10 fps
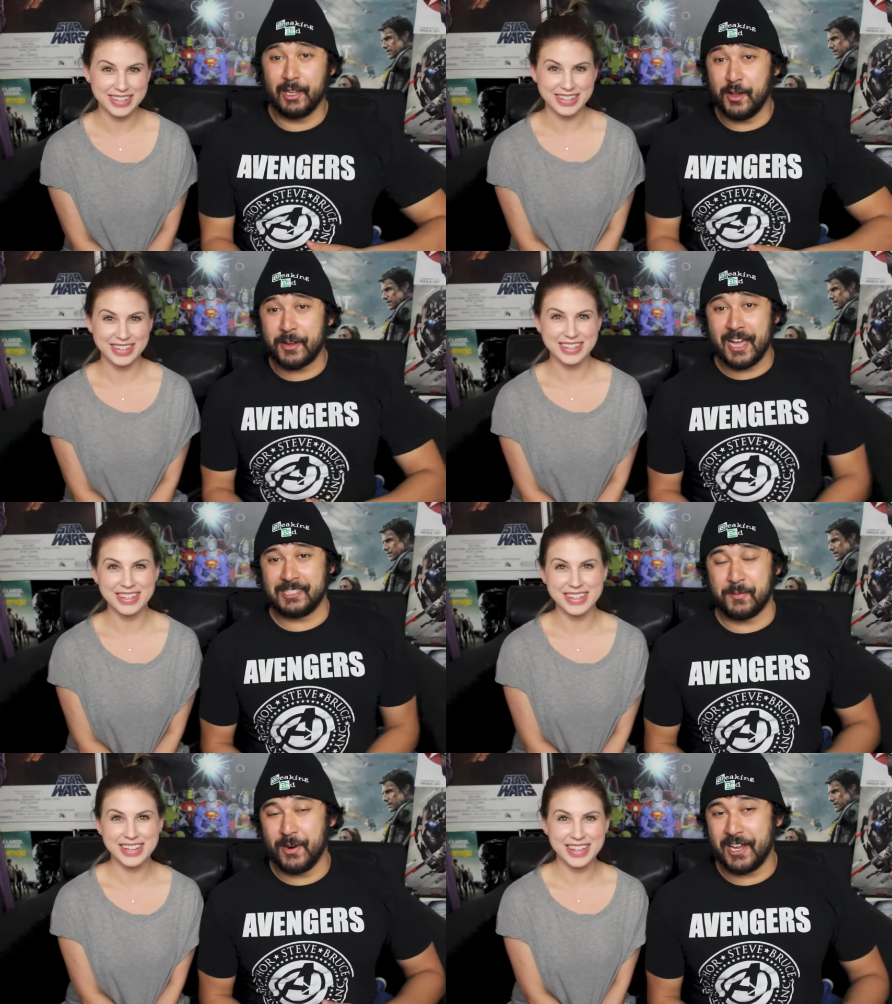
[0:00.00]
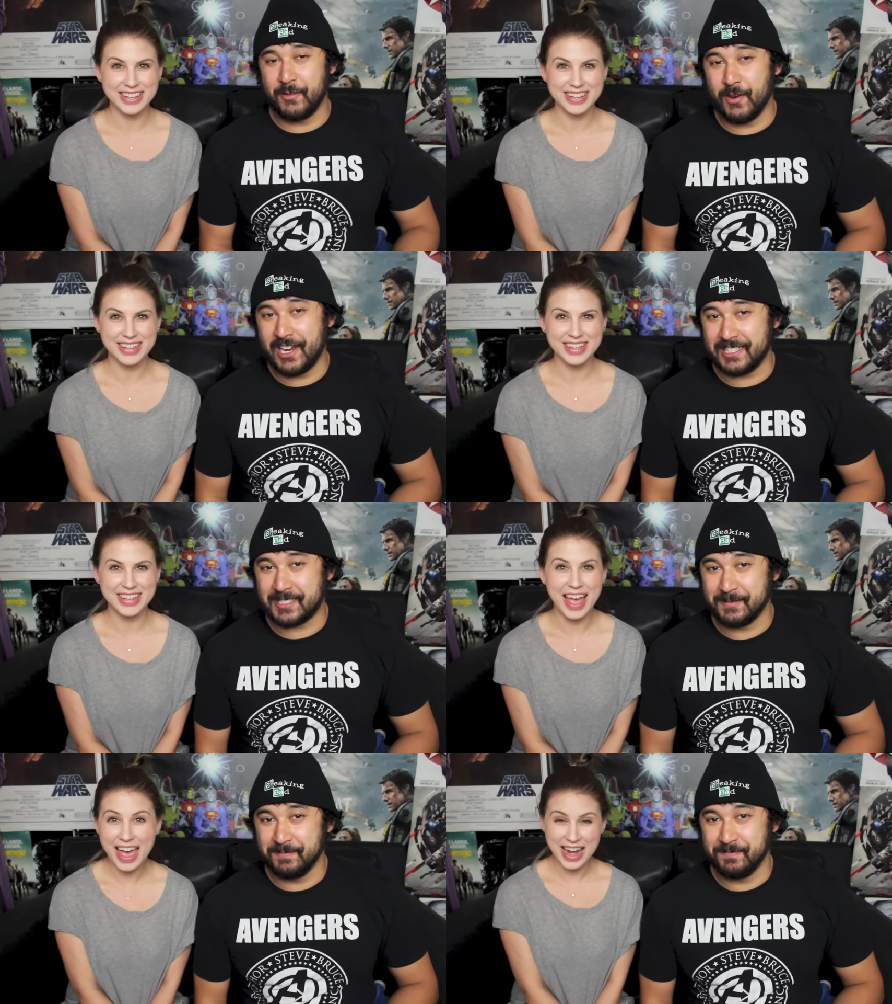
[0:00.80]
Speaker 1: Hello guys, I'm Ryan
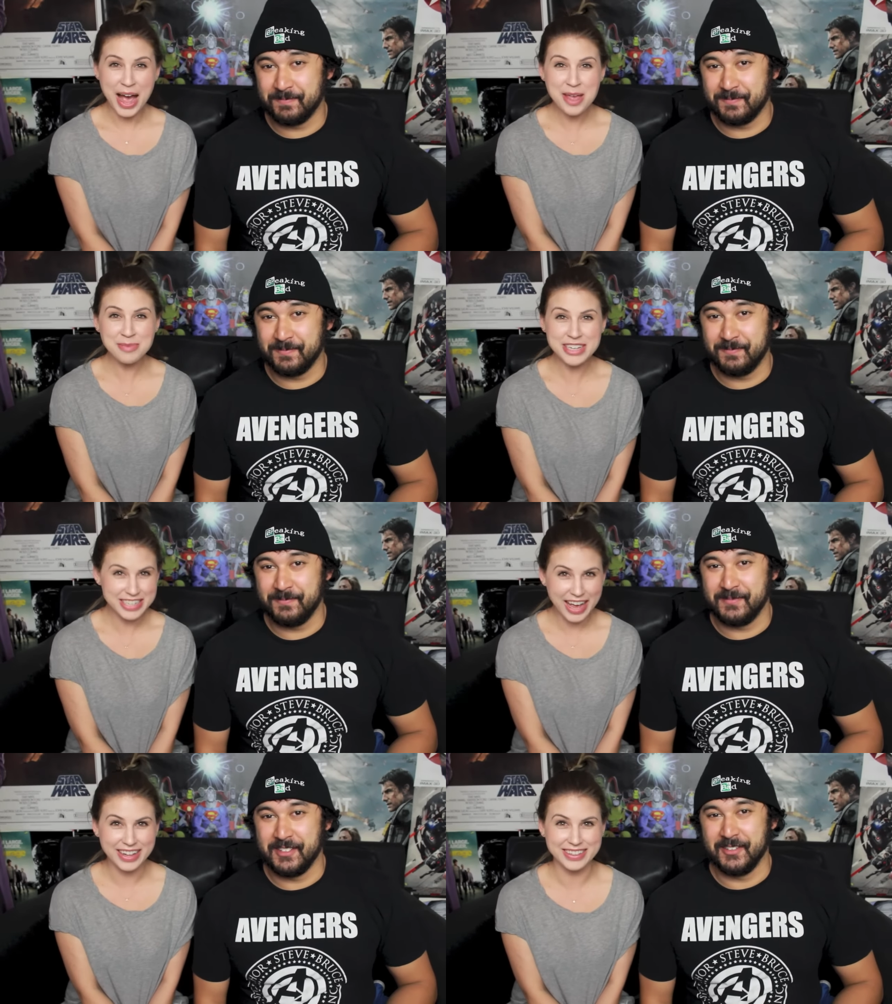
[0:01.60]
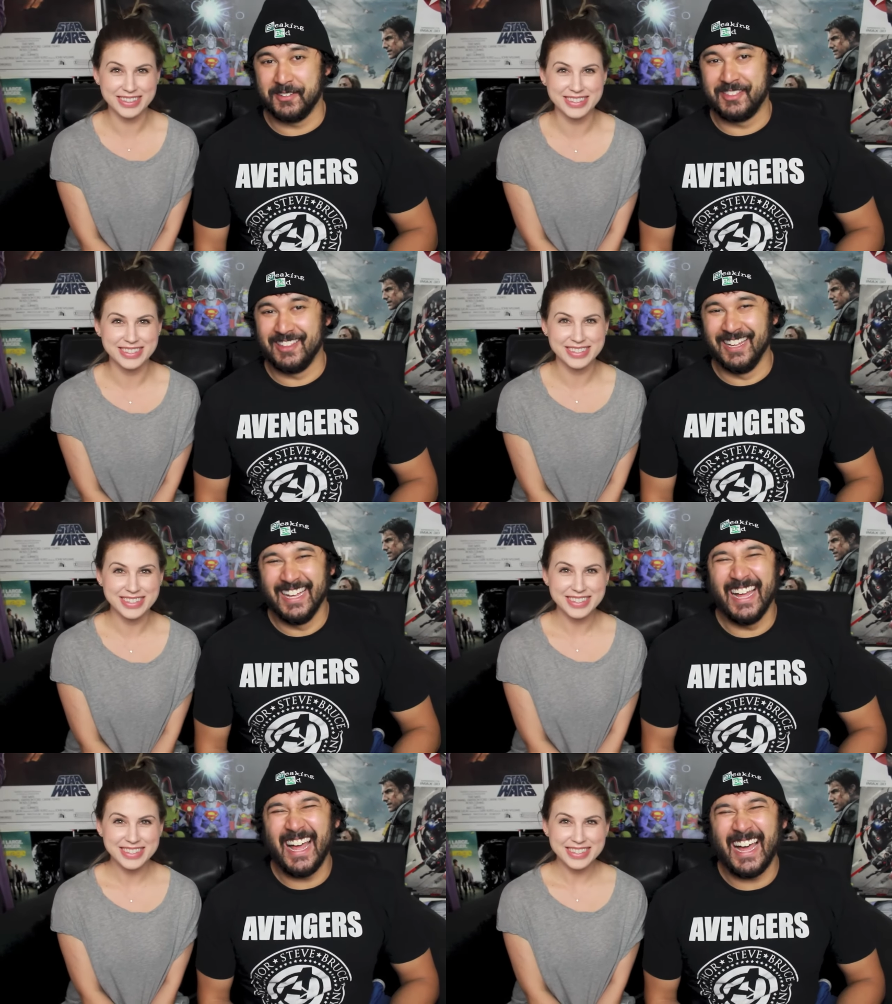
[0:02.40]
Wright.
Speaker 2: And I'm Danielle.
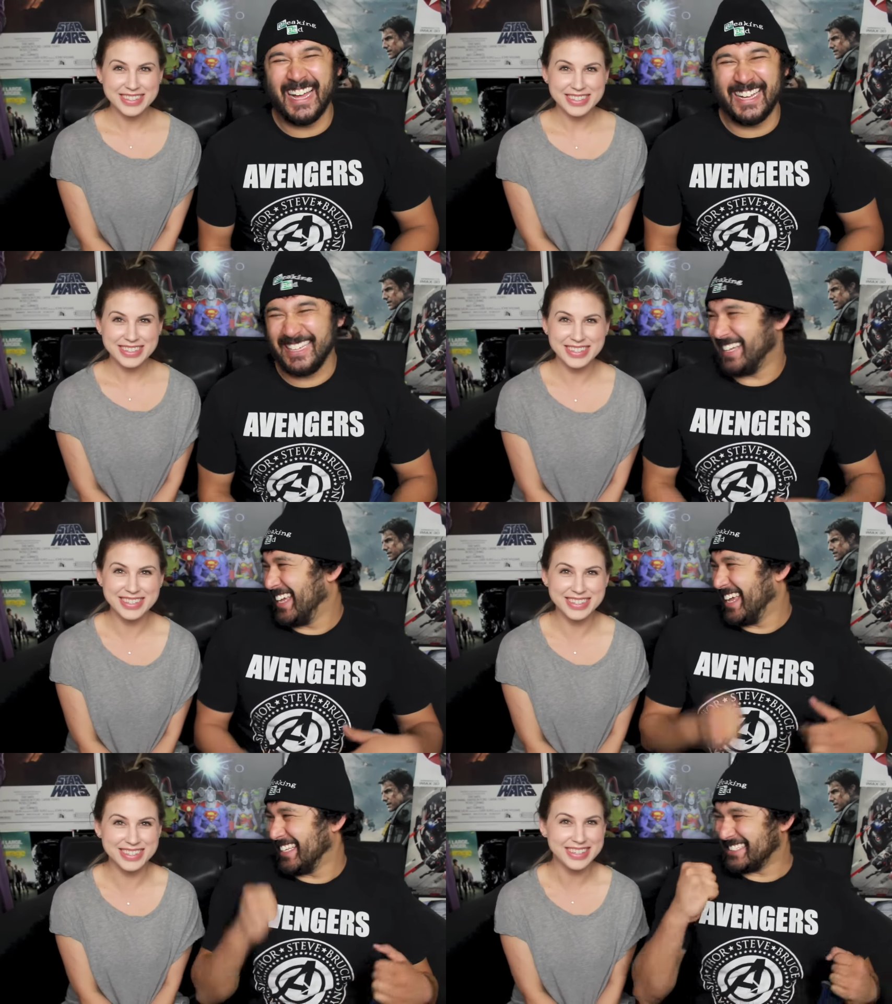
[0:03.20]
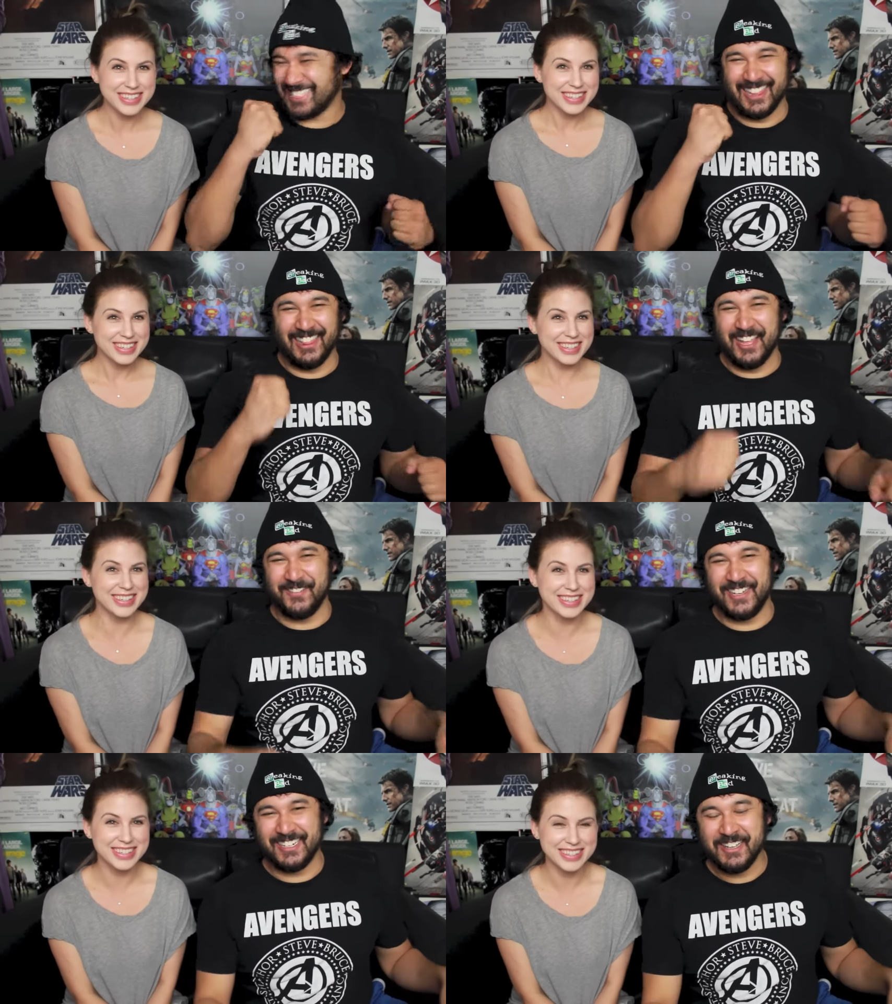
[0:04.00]
Speaker 1: Yes, I
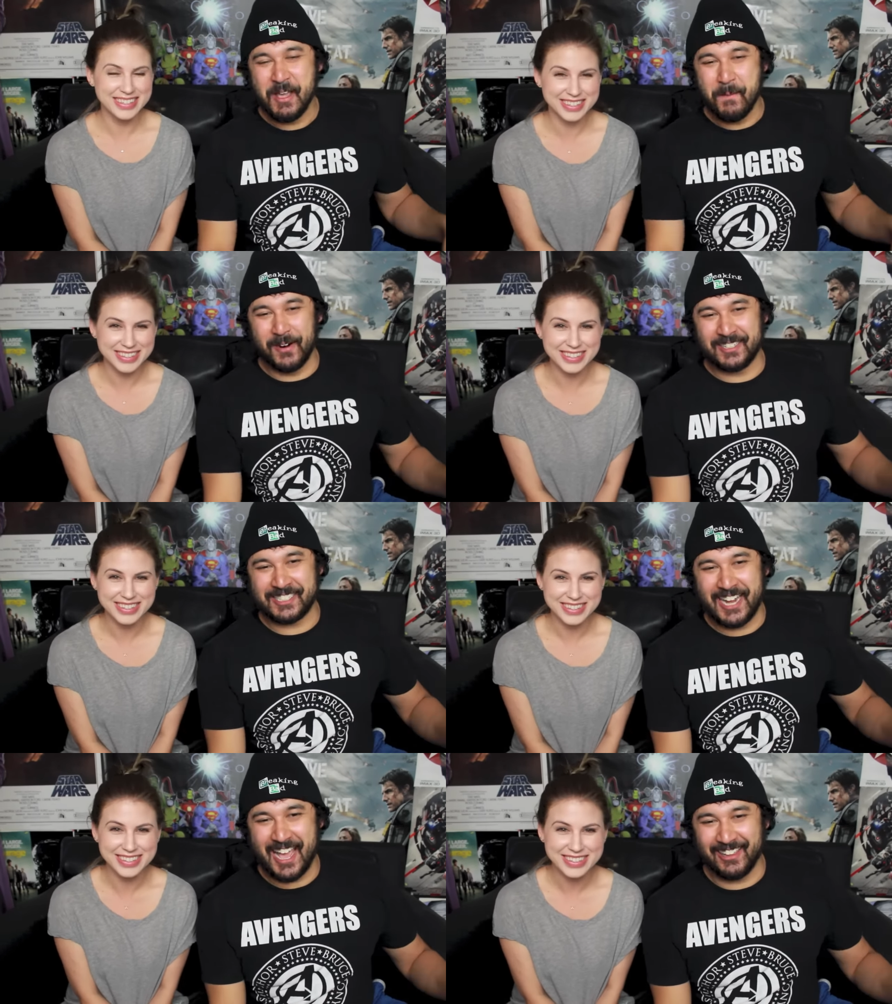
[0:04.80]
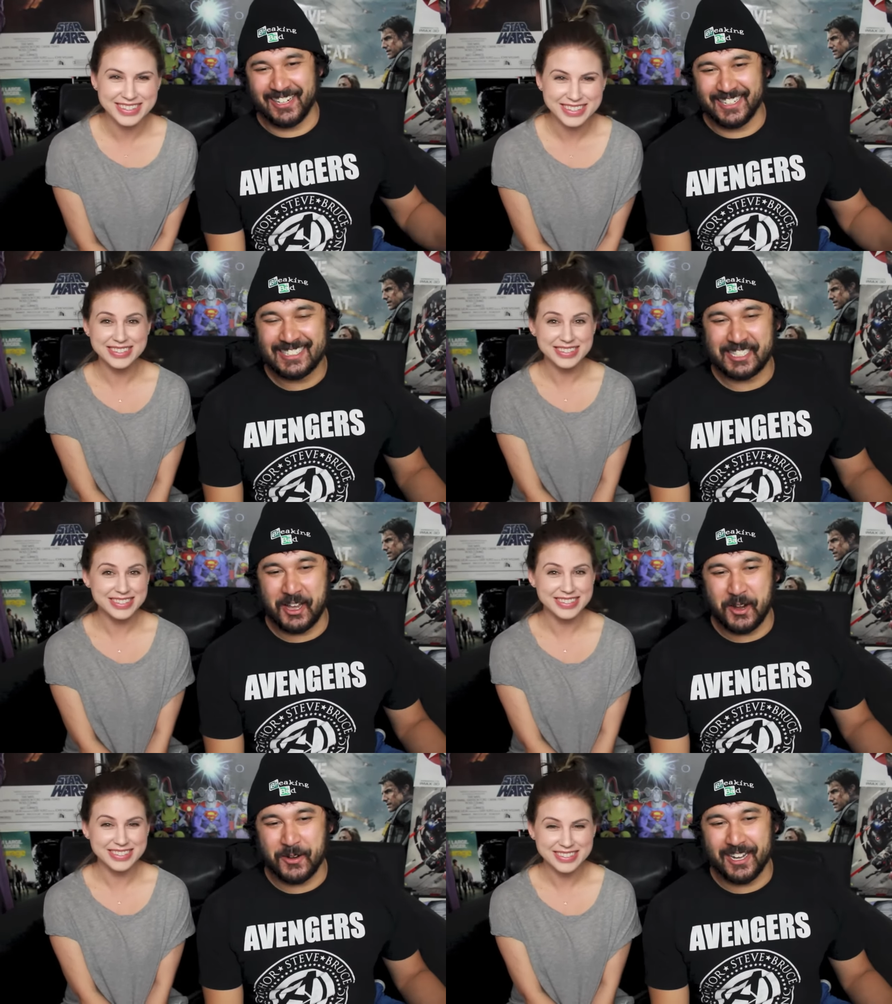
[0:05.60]
love it. Personality.
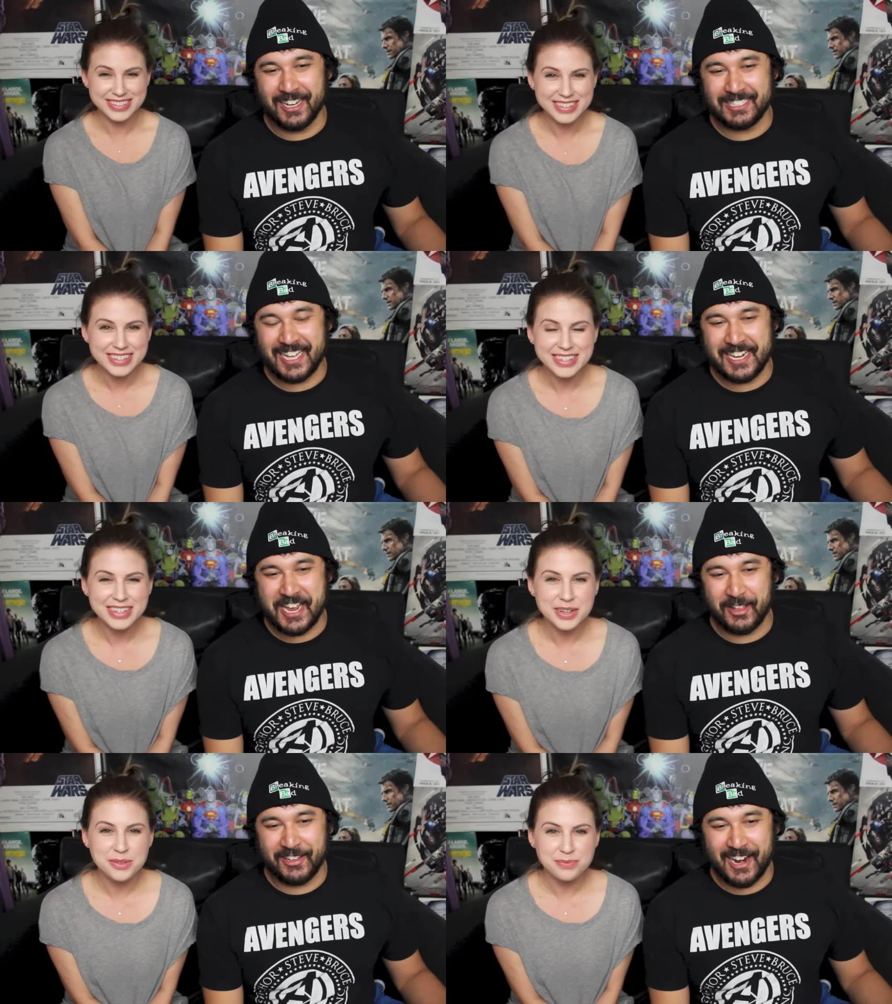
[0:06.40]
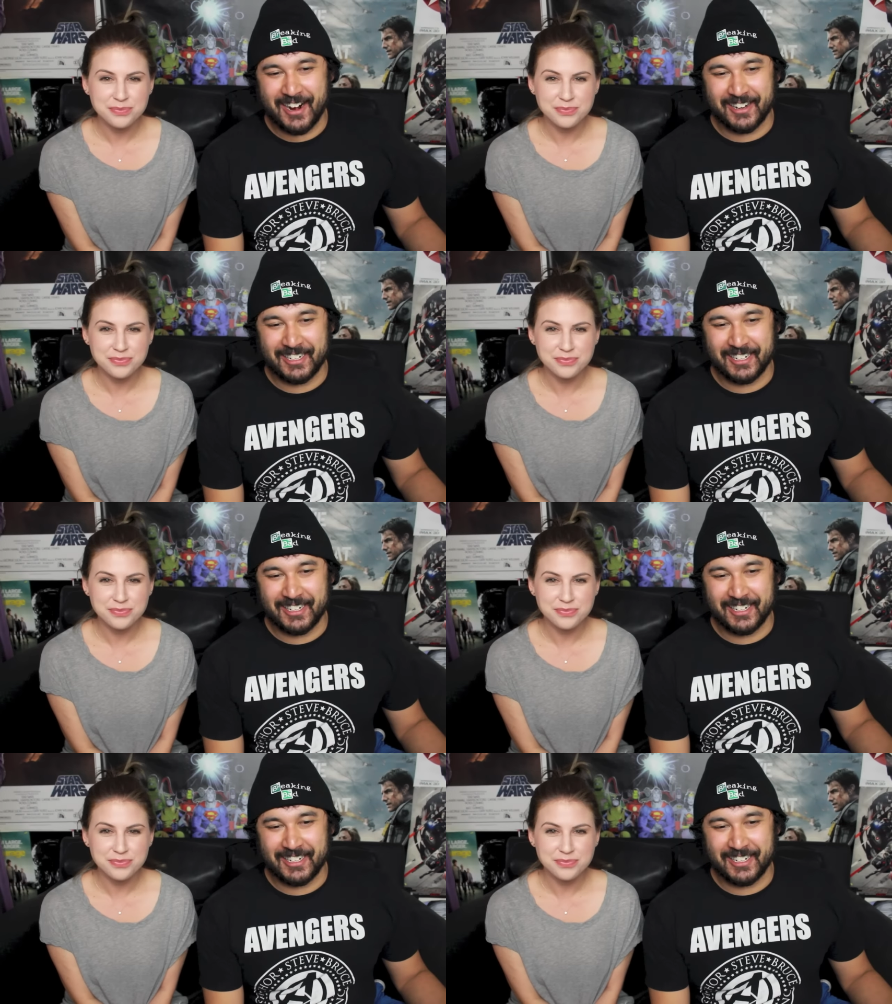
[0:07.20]
So uh, Danielle and I are